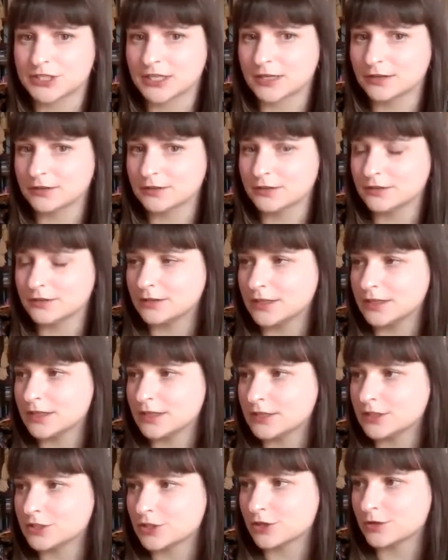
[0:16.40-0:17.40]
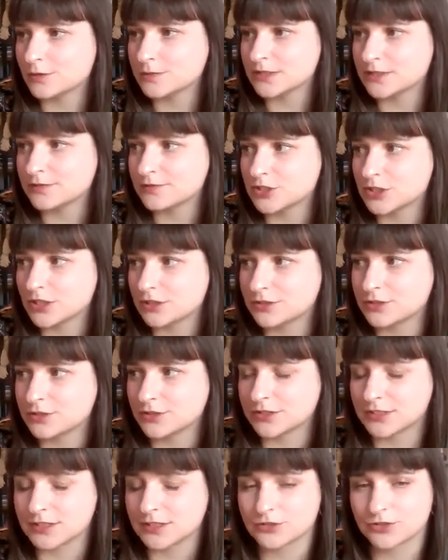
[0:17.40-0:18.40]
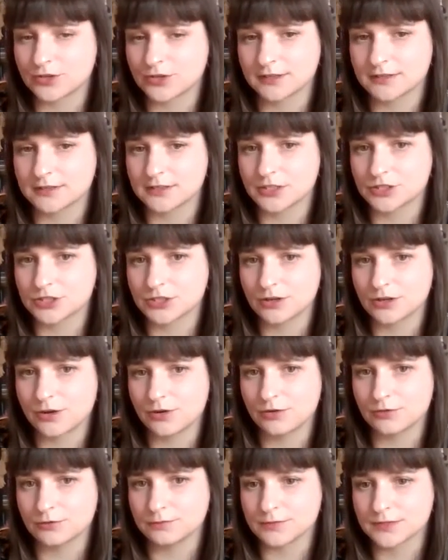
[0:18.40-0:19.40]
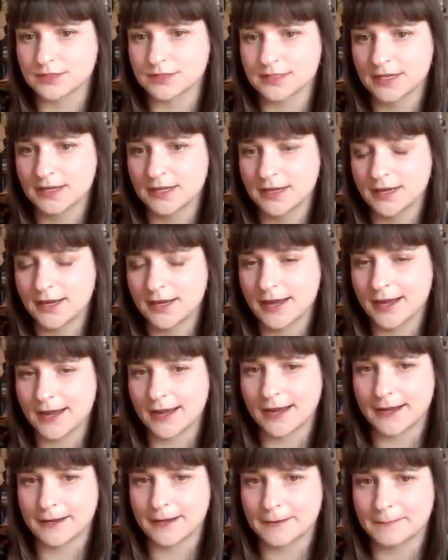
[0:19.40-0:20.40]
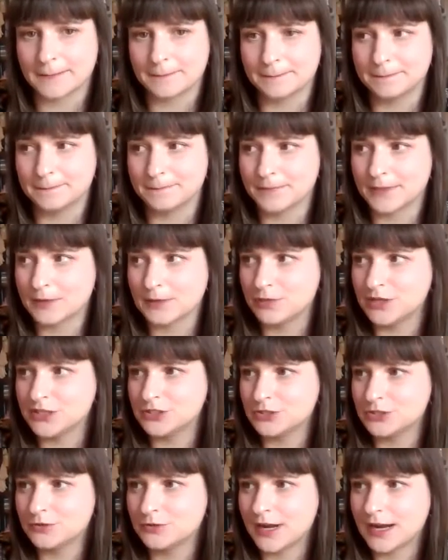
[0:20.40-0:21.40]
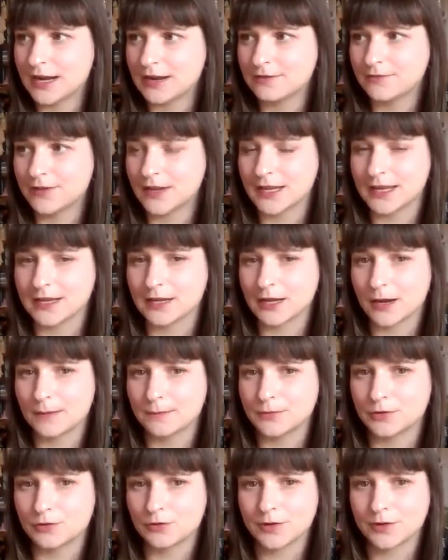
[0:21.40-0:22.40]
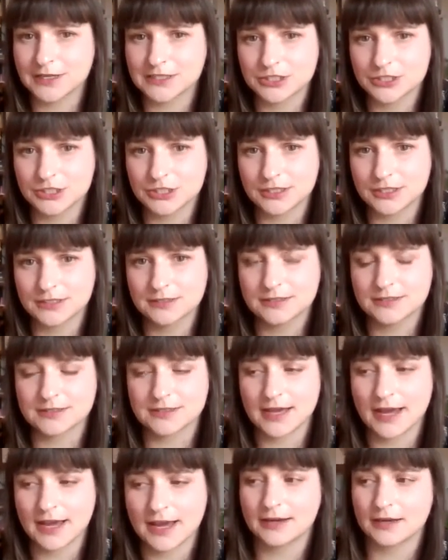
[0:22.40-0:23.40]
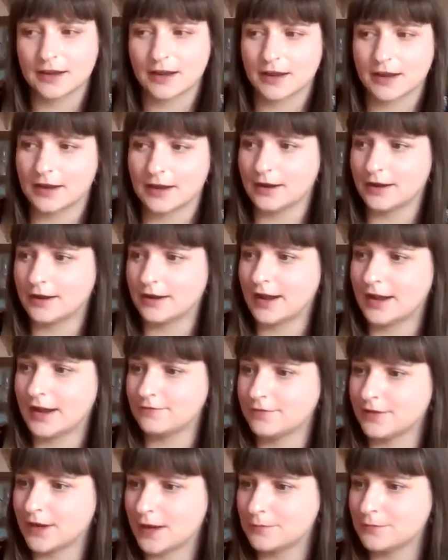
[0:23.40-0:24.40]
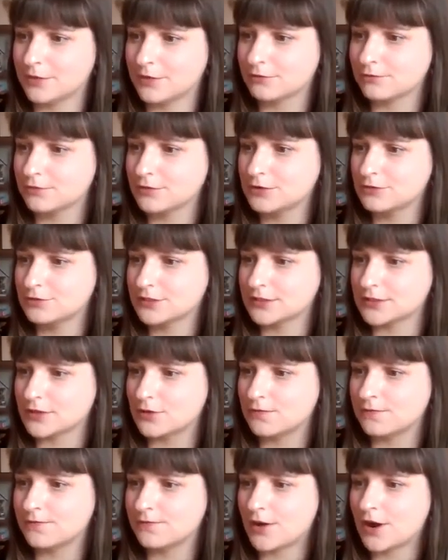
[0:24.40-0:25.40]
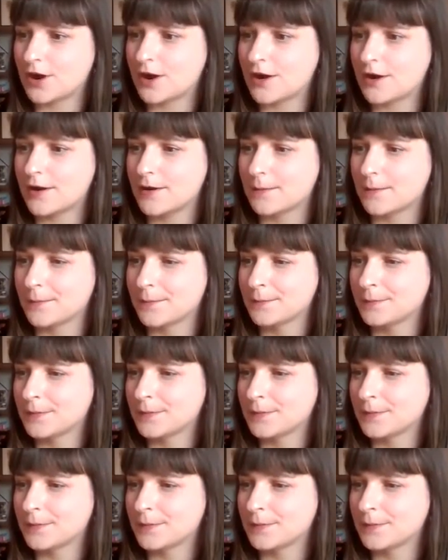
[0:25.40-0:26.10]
particularly in terms of shelters and transition homes. We do have a couple questions that have come through so far.